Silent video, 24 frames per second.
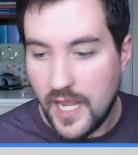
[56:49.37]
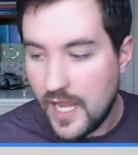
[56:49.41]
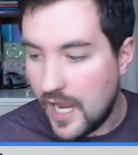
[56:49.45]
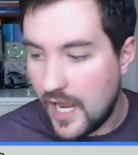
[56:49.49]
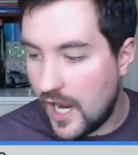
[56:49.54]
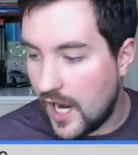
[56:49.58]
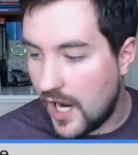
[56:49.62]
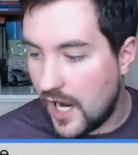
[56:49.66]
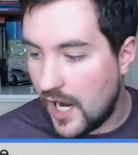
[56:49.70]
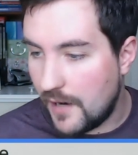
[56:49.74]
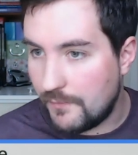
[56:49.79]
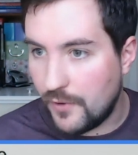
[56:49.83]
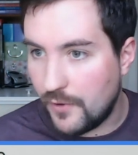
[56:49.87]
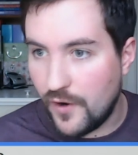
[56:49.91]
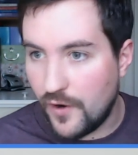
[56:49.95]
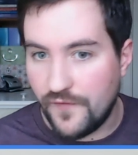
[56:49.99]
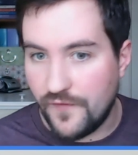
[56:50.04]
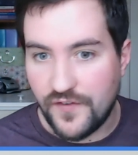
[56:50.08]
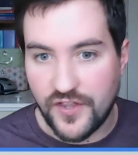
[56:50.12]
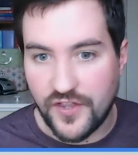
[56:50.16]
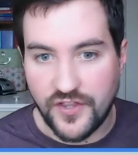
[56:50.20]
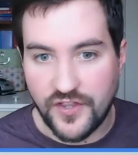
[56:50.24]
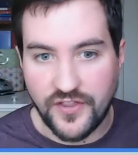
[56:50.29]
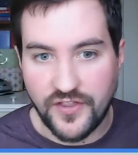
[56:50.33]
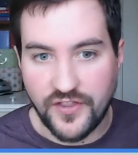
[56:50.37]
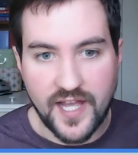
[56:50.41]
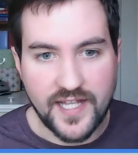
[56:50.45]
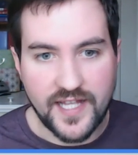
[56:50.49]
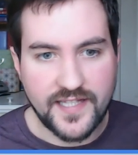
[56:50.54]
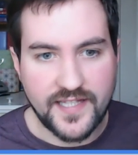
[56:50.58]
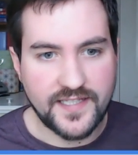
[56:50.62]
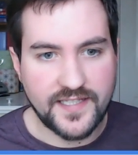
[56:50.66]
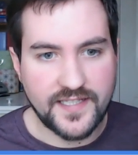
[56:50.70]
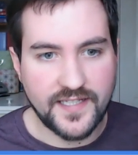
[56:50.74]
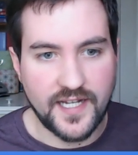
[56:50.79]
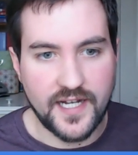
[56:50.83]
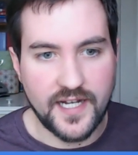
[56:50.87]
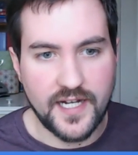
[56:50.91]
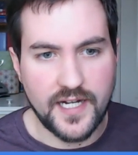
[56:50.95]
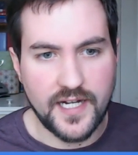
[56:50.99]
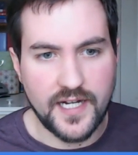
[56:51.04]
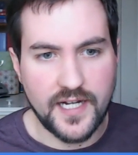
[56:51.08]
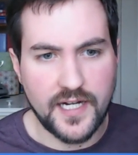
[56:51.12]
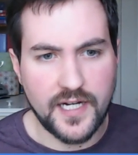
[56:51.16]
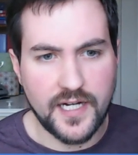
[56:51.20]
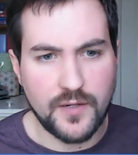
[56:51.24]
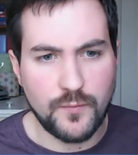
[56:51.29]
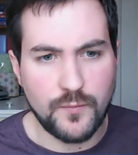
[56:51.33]
Other than
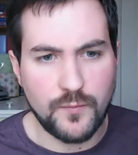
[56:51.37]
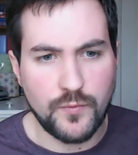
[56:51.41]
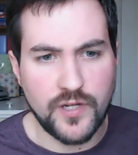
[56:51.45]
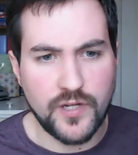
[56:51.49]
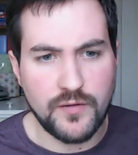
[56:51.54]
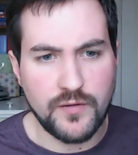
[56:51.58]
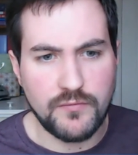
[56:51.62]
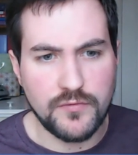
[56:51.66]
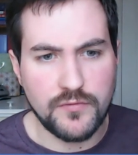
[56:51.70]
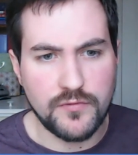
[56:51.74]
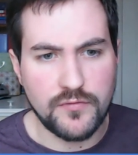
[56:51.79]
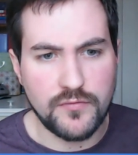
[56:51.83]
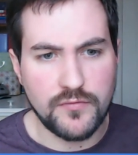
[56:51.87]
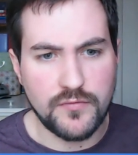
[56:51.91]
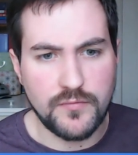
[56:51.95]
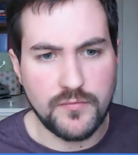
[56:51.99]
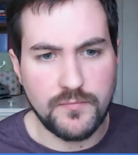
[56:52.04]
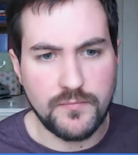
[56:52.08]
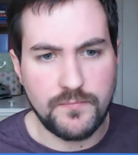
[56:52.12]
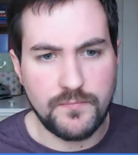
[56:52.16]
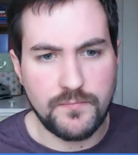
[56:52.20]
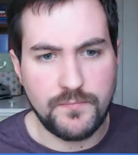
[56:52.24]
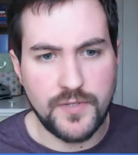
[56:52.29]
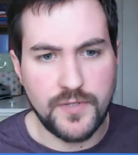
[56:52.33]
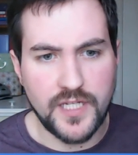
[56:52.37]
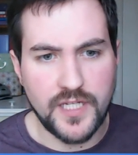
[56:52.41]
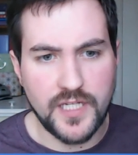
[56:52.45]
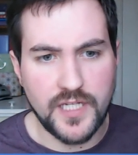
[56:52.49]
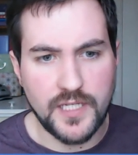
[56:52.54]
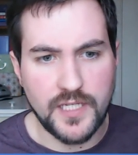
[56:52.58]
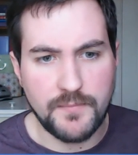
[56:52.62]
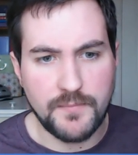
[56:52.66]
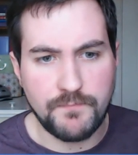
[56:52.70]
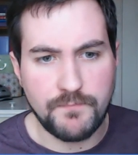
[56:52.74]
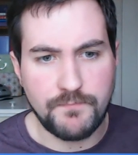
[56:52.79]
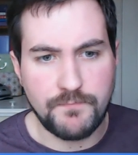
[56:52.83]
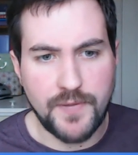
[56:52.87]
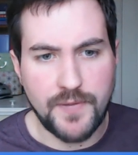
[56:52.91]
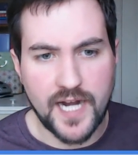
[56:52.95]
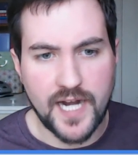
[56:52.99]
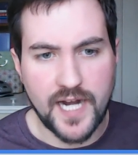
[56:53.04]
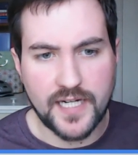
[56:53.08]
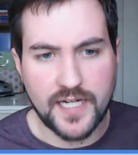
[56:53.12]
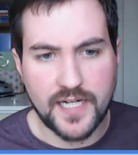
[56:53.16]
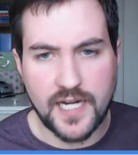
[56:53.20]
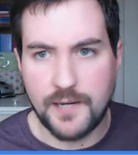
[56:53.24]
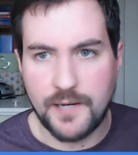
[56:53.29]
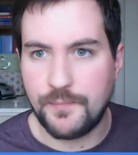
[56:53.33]
that, we will be back,
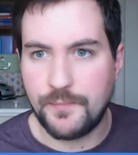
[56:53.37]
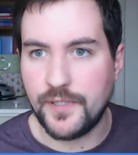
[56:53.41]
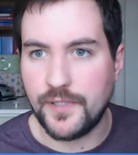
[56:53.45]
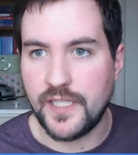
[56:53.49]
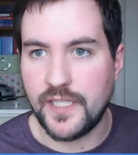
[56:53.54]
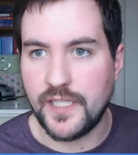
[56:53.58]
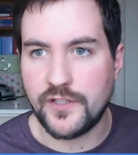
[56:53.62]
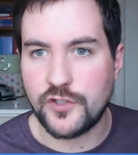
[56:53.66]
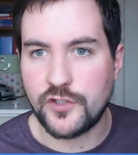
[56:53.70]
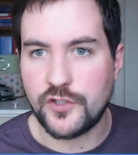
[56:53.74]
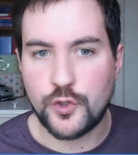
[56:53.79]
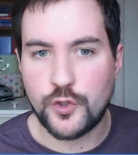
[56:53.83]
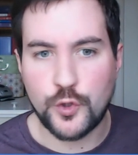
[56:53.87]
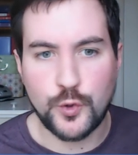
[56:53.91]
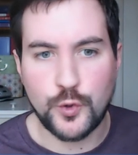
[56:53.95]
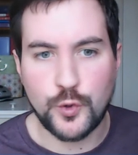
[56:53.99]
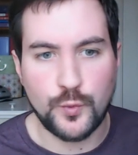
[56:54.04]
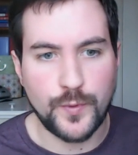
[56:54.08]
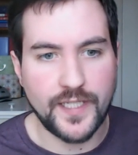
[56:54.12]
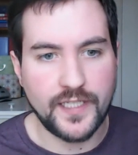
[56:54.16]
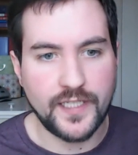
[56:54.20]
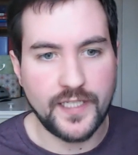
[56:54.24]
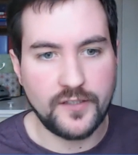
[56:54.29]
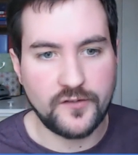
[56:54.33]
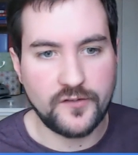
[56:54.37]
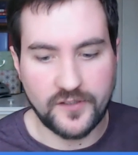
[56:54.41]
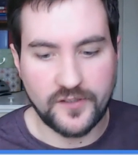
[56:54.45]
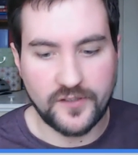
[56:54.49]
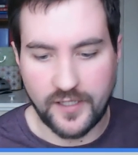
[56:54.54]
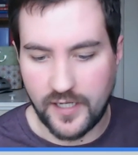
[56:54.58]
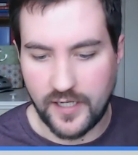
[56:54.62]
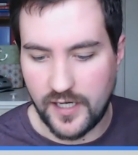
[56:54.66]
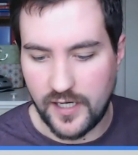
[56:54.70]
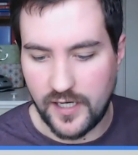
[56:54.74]
I believe, in 2 weeks,